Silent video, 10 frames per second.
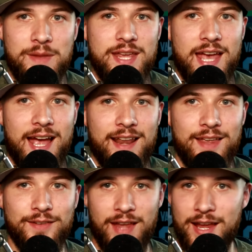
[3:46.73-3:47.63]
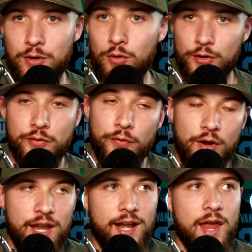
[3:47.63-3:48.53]
he had his ankle or his
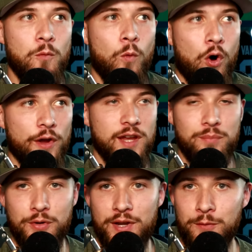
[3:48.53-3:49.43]
foot in a walking boot.